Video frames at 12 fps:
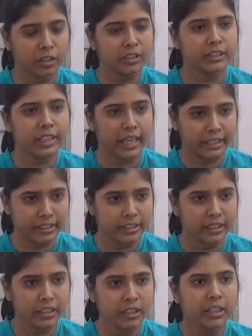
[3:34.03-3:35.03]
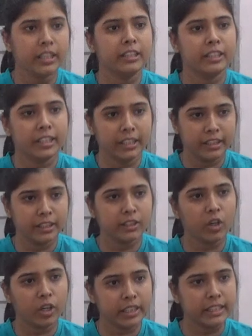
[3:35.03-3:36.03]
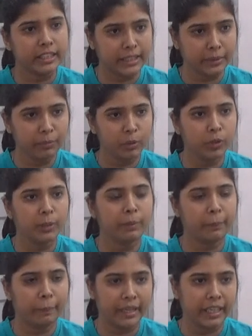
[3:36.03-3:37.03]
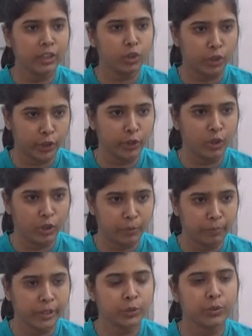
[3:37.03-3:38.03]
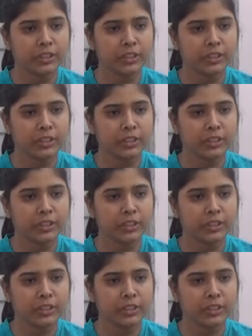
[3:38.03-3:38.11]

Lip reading: girls candidates in the Indian hockey team who will be playing Tokyo Olympics,